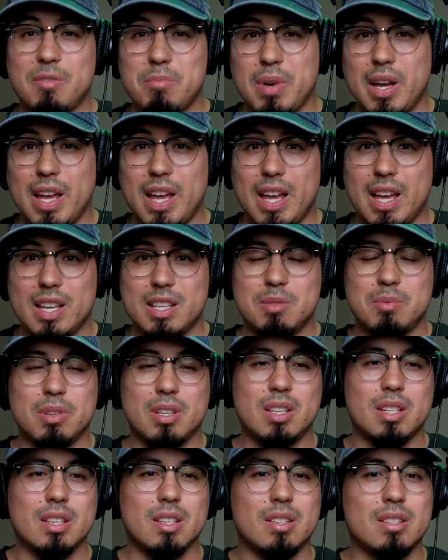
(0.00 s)
my ass
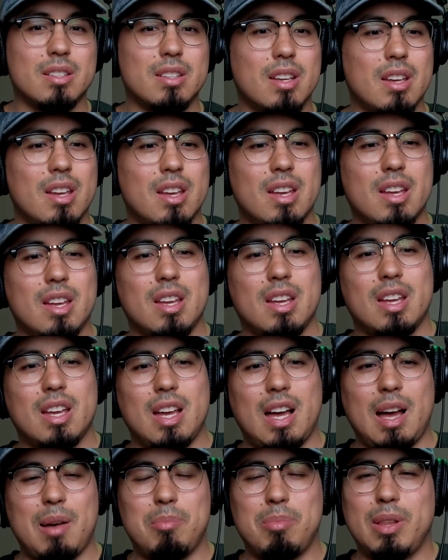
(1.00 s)
because
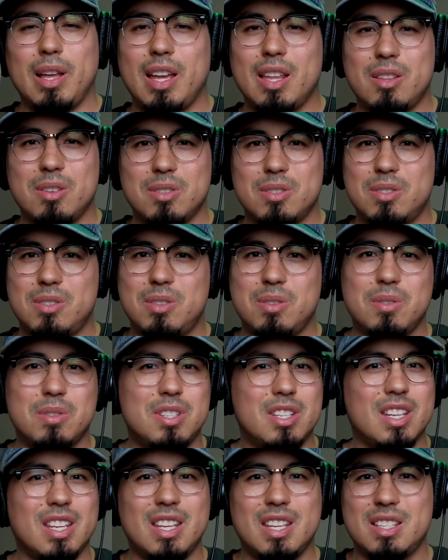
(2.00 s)
I played those 2
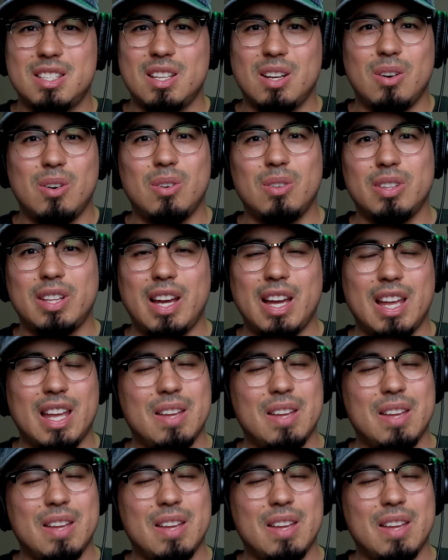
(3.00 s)
CDs the whole night,